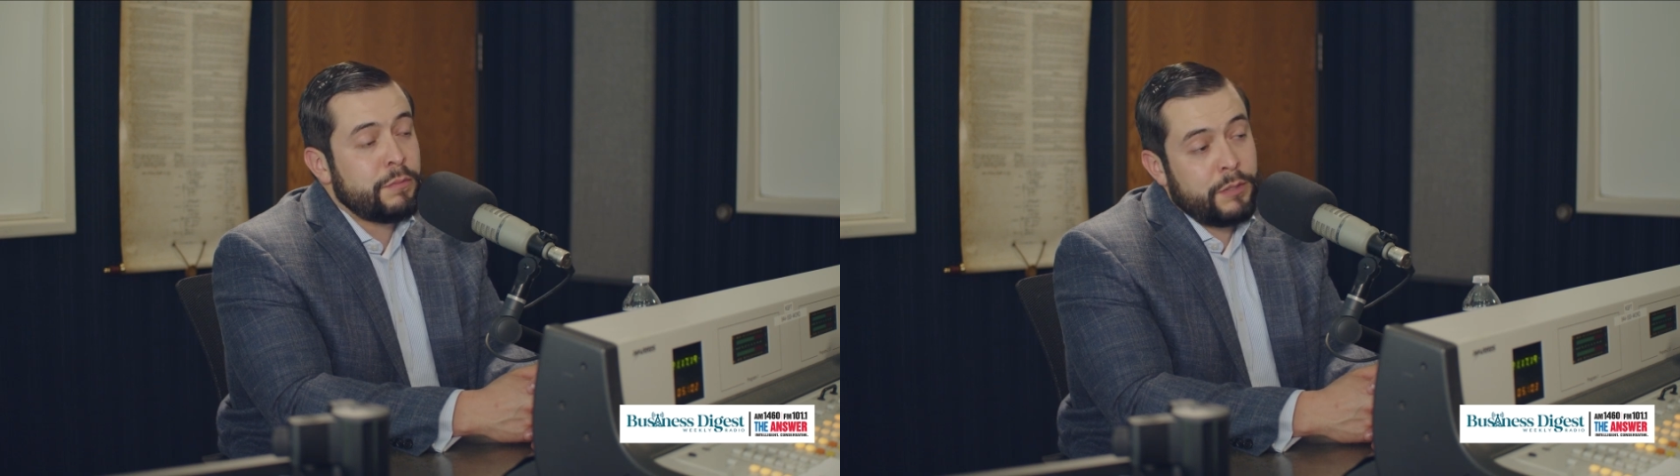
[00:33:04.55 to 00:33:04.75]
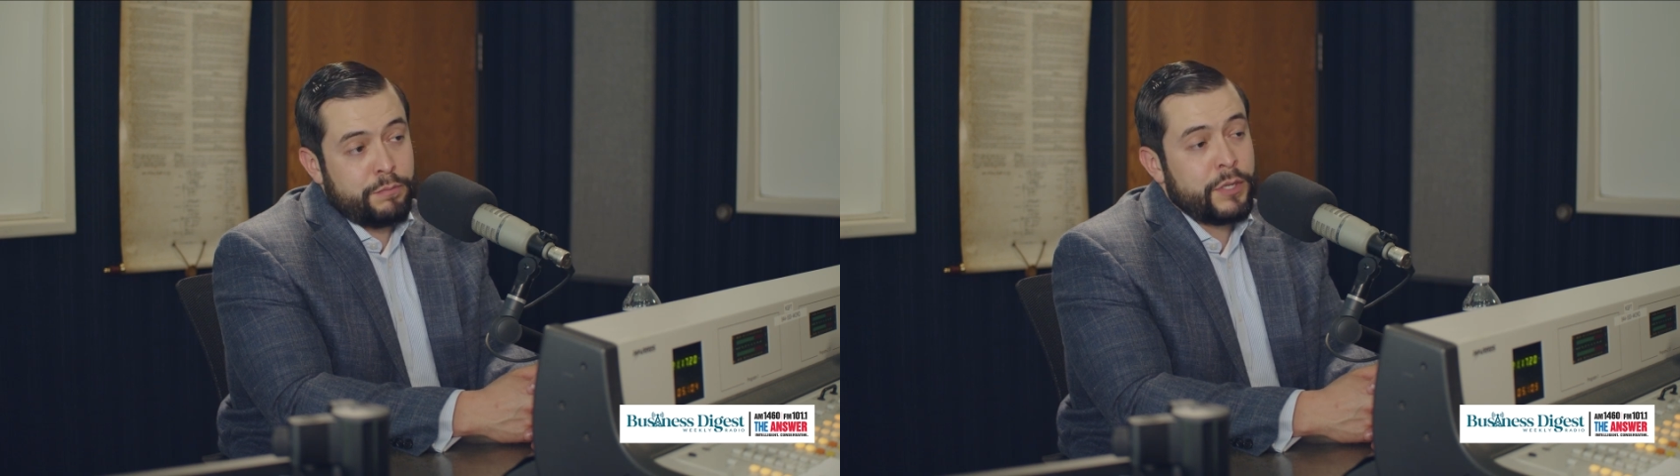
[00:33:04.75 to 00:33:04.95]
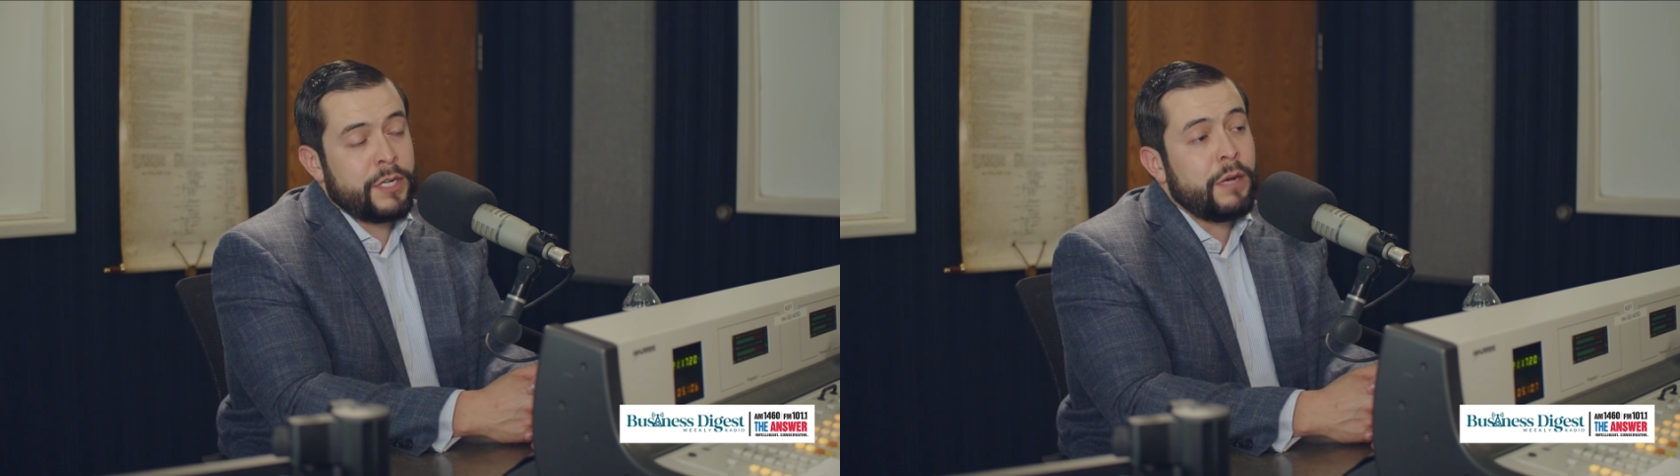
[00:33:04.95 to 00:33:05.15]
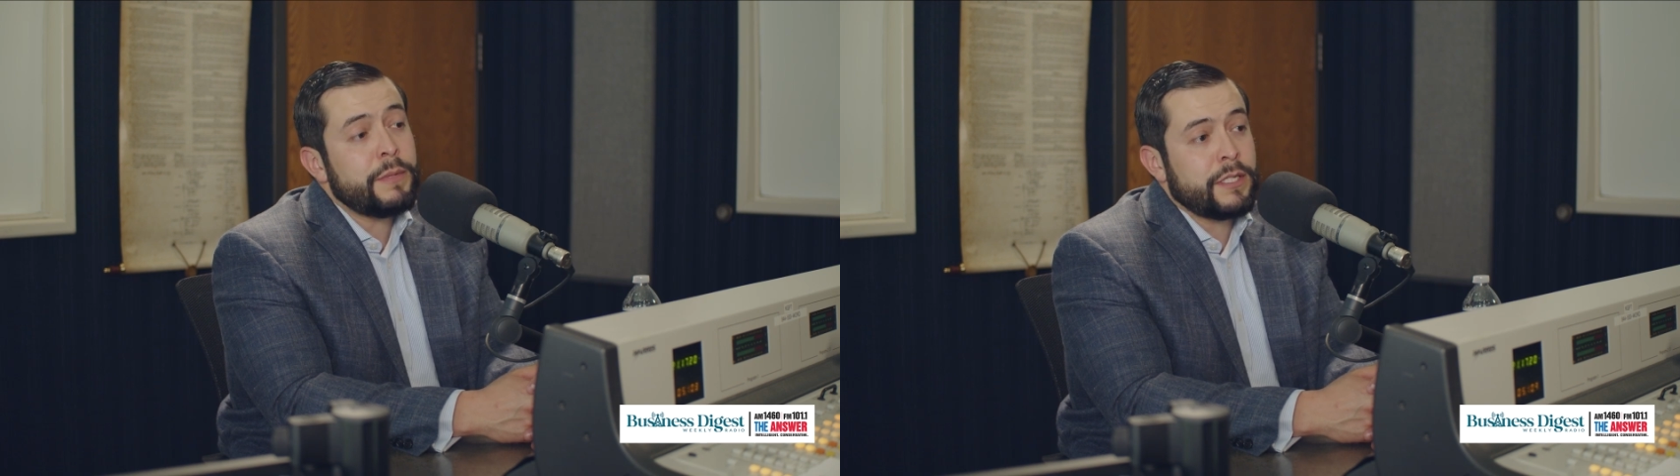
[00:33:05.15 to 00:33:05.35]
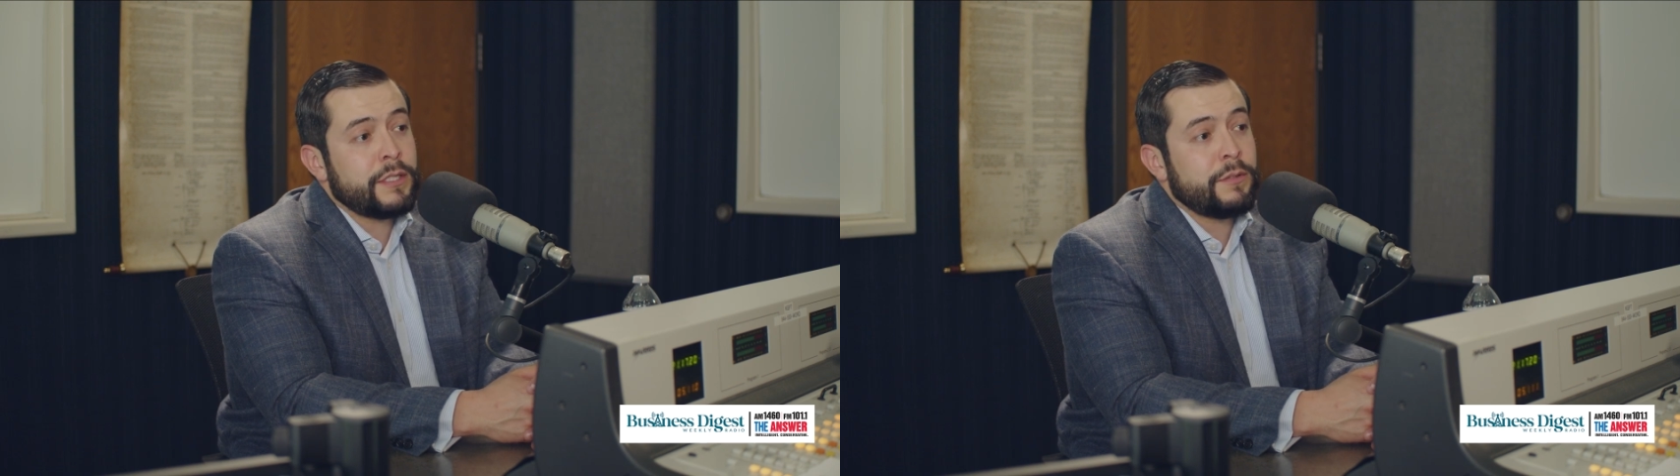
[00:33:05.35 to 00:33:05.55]
but
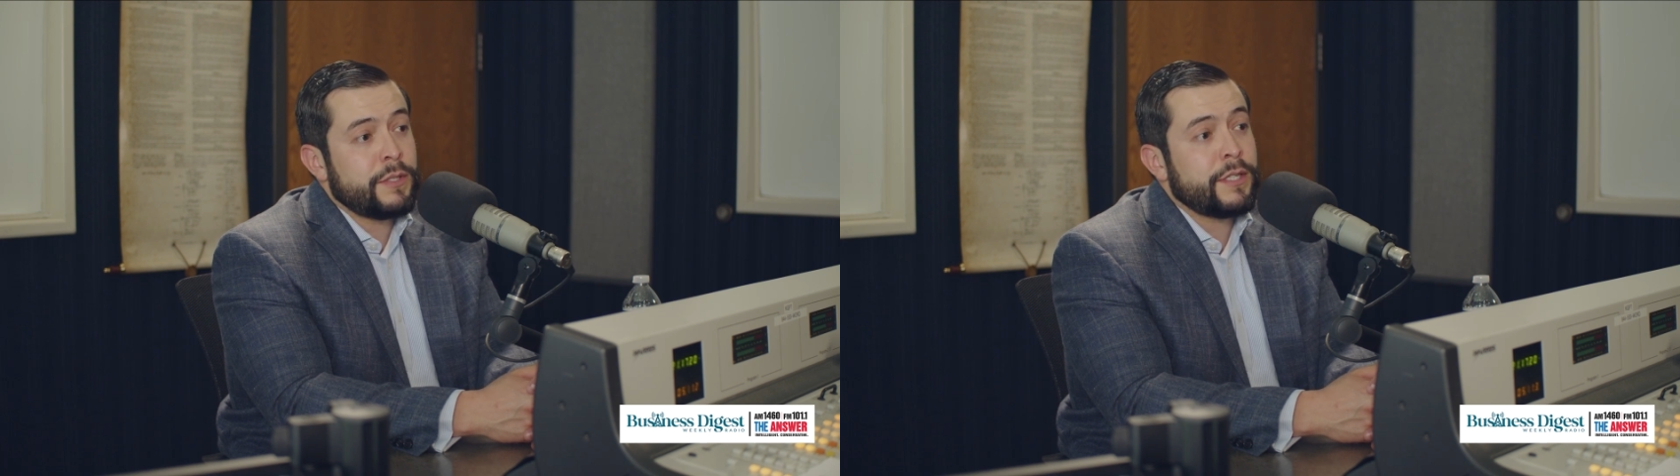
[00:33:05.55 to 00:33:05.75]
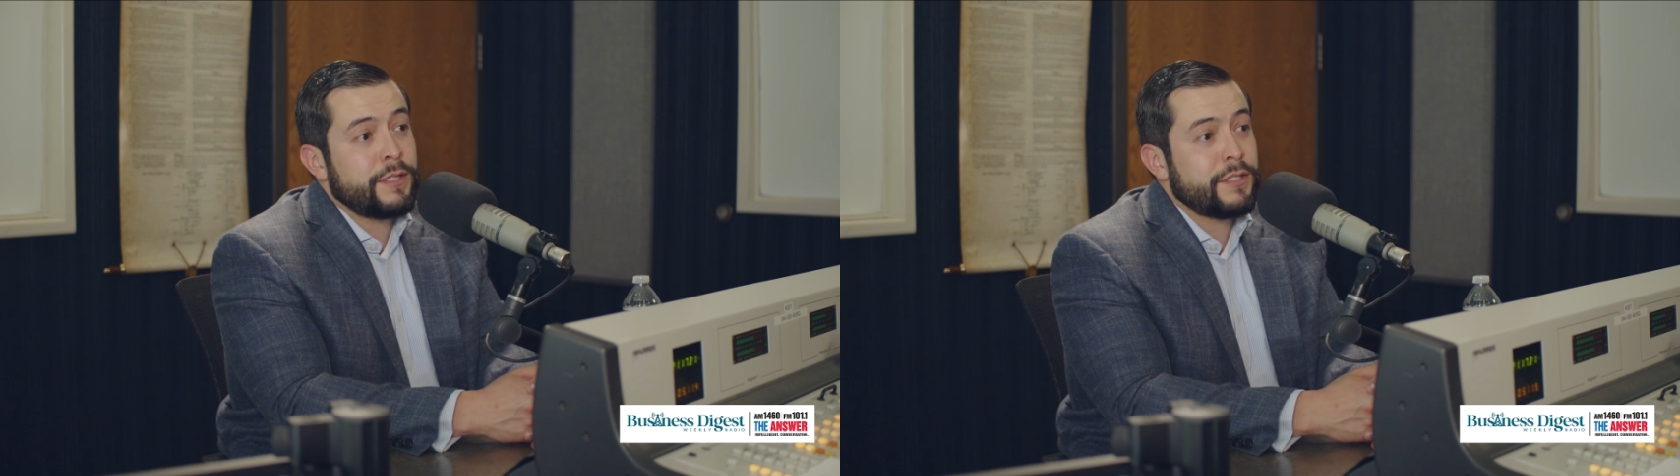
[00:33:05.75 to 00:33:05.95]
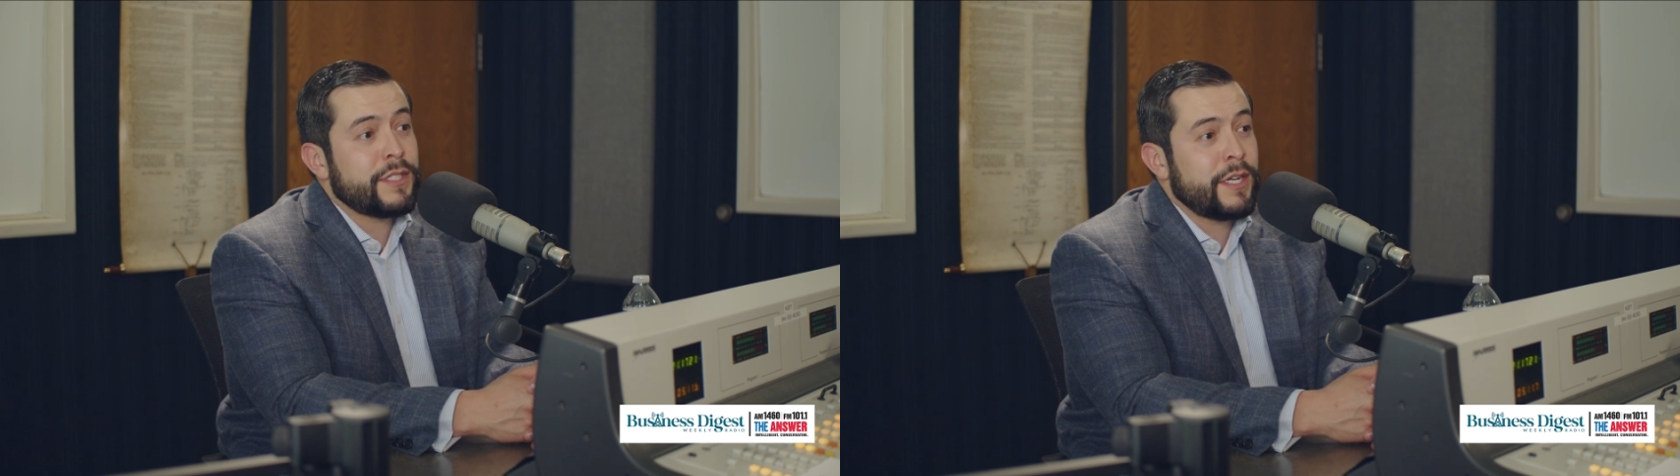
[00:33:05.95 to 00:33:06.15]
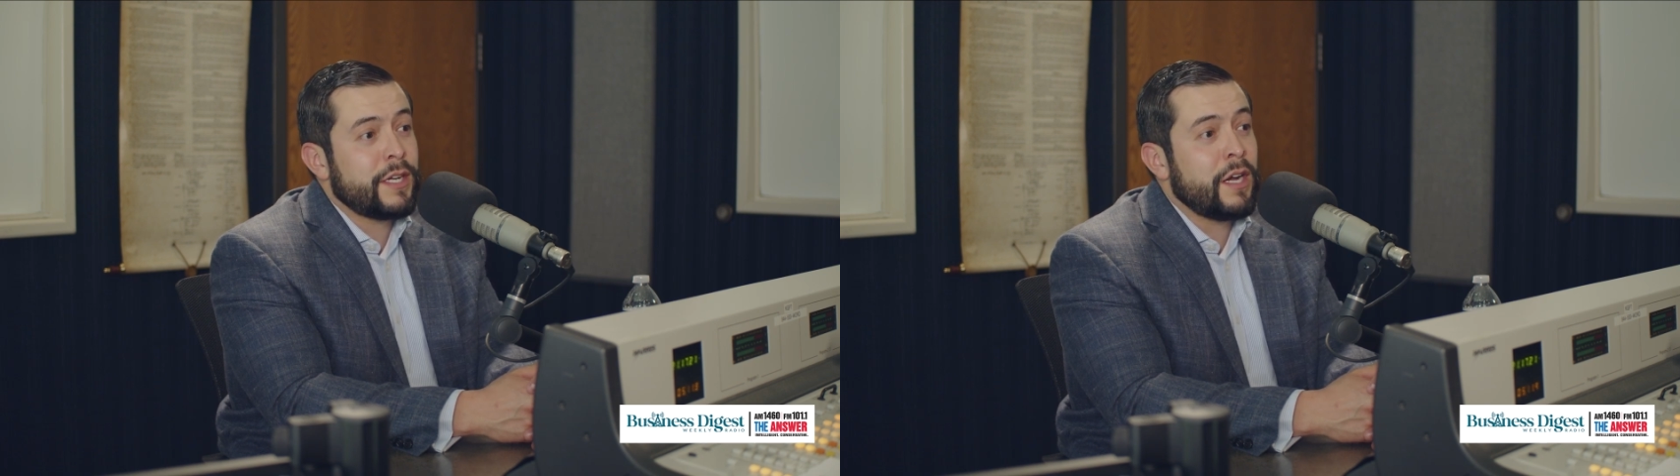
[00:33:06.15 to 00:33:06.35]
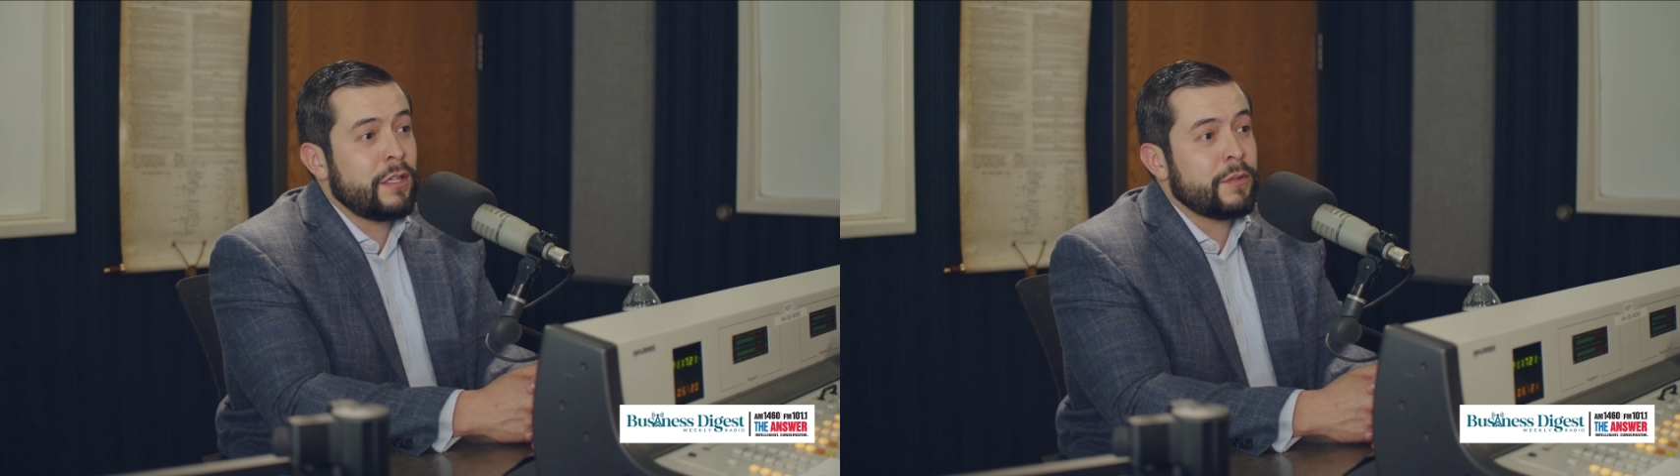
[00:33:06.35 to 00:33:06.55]
predominantly within the state
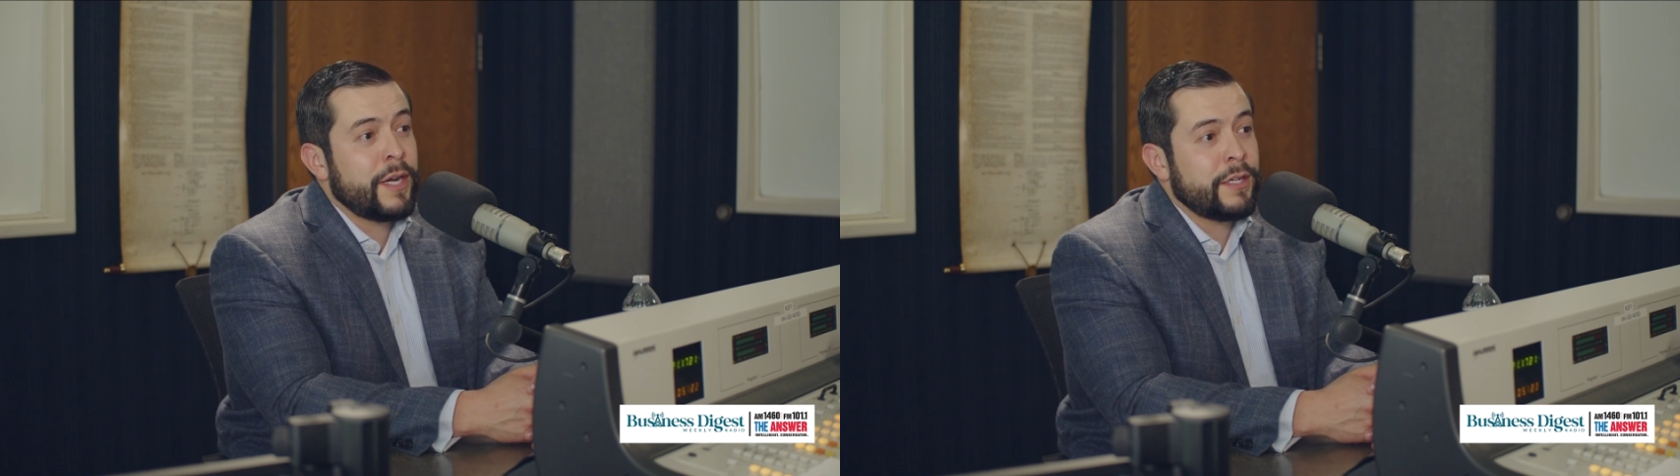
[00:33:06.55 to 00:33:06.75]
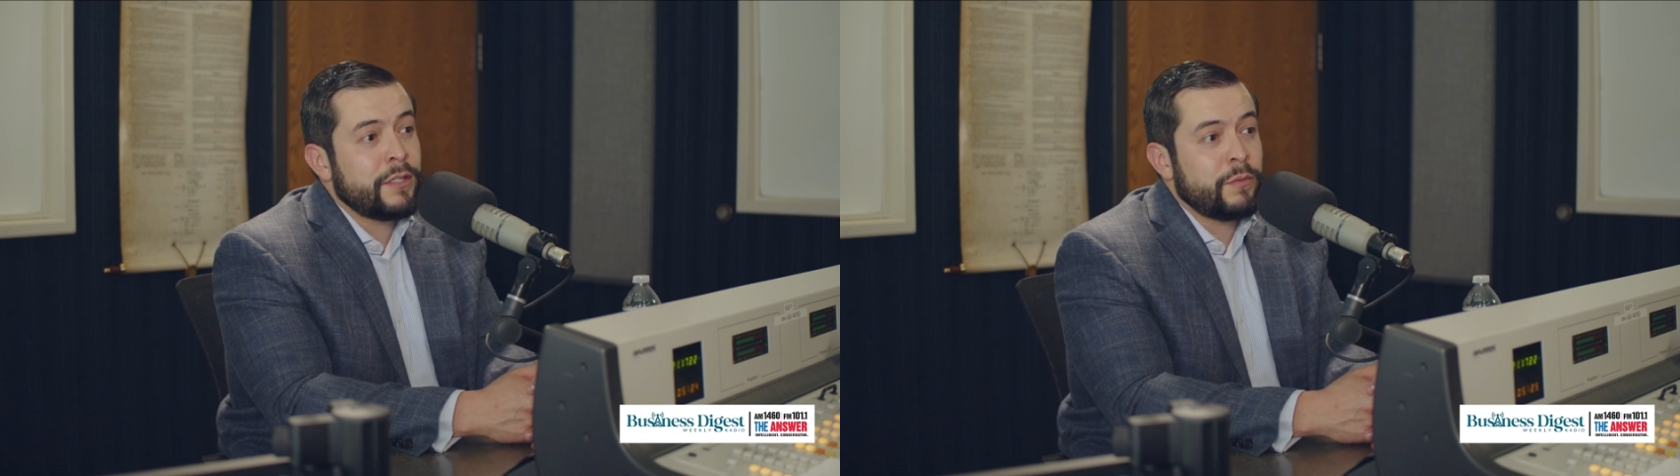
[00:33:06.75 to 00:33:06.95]
of Colorado,